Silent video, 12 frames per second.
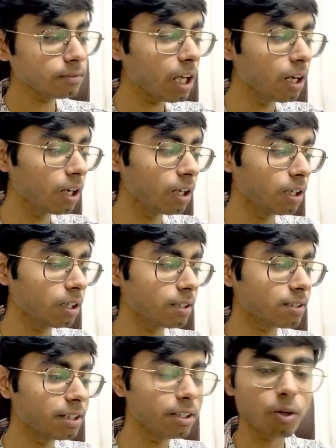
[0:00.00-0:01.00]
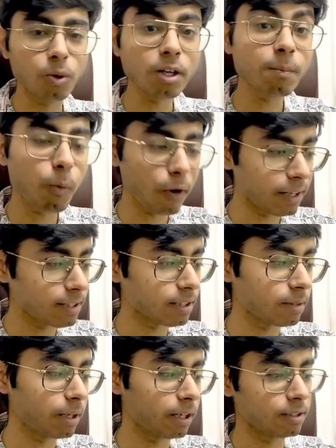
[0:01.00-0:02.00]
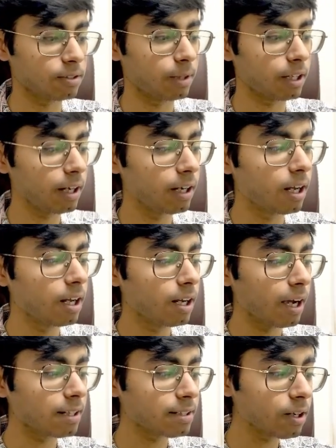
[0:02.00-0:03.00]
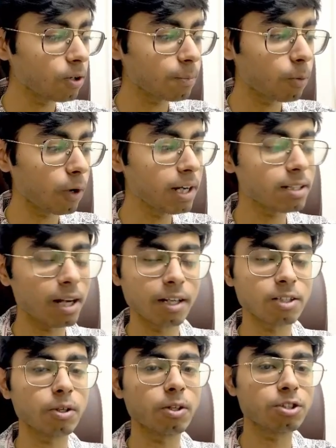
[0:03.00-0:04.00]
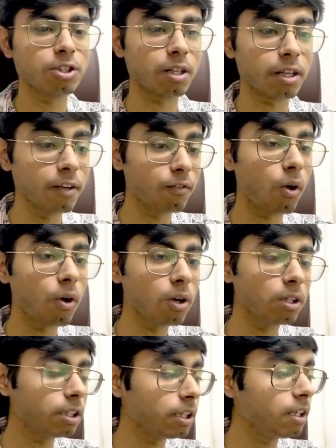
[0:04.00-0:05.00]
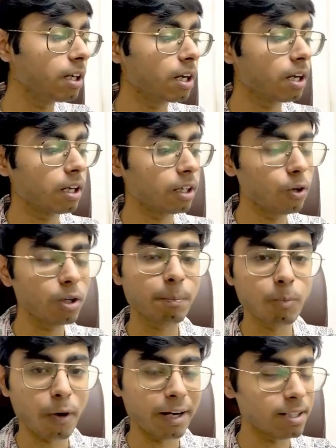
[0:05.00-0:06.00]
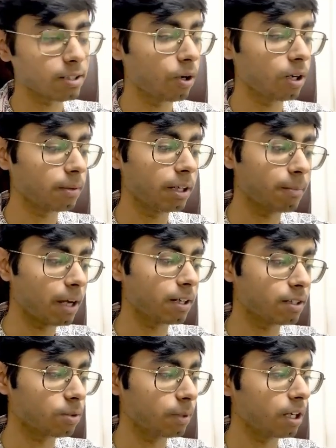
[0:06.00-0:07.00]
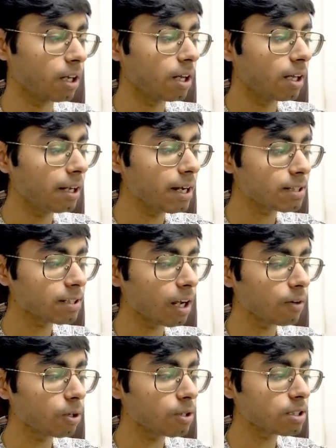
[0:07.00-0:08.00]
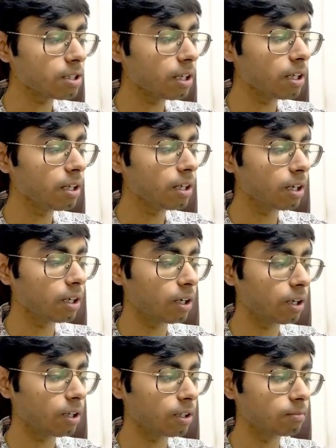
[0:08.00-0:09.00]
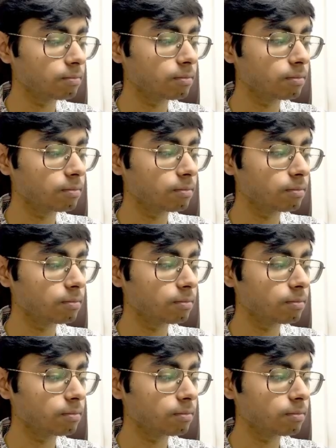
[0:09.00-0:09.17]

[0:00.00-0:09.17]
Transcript: uh, see the good points in my resume, right? I'll say good points and it's going to give all the good points on in my resume. Let's say I want to see uh,